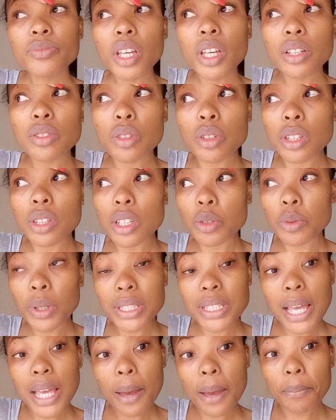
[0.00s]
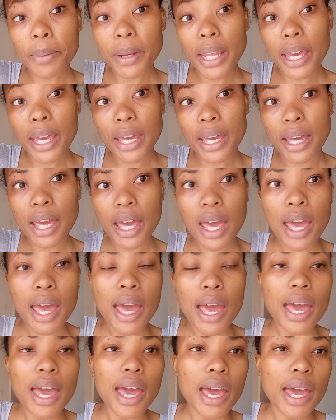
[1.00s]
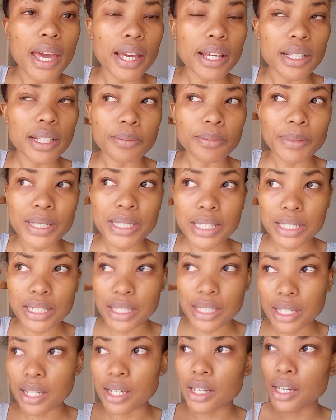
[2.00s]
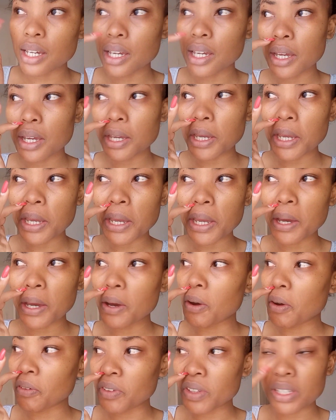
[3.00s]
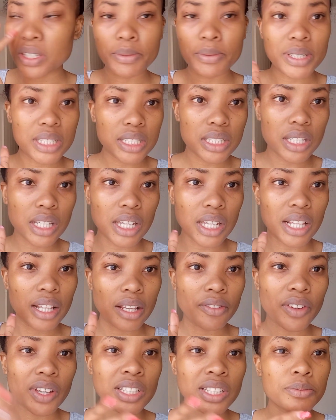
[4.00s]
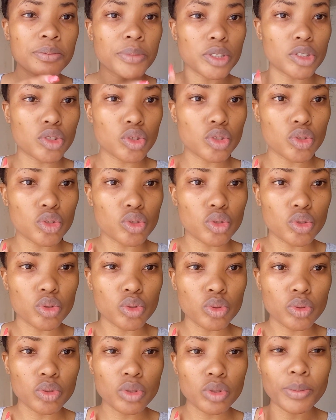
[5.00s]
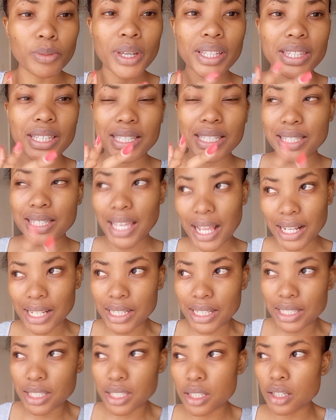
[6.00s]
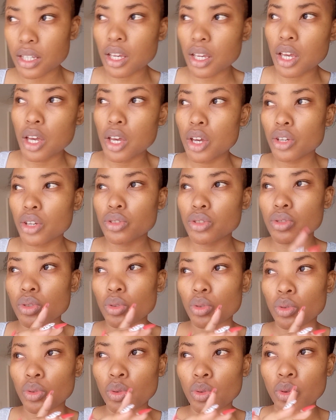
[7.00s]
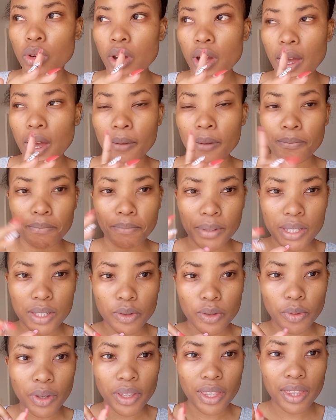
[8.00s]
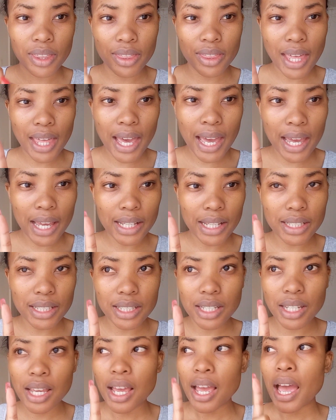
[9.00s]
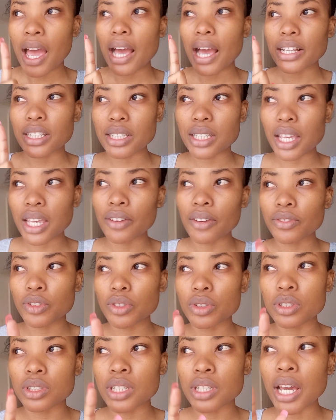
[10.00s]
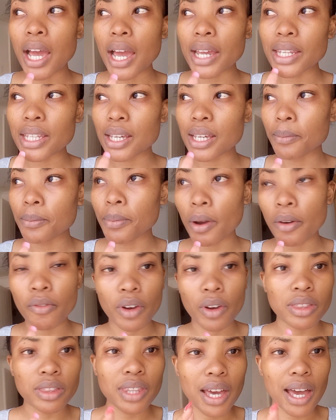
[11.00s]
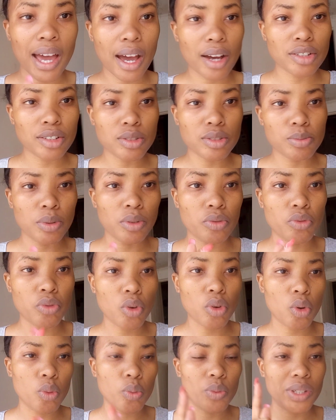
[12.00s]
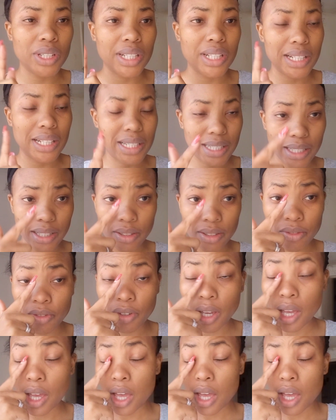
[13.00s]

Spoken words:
So that's what's happening. And my sister, obviously my sister in love asked me to make the salads. So I'm busy with that. I just have to tidy up around the house before we leave.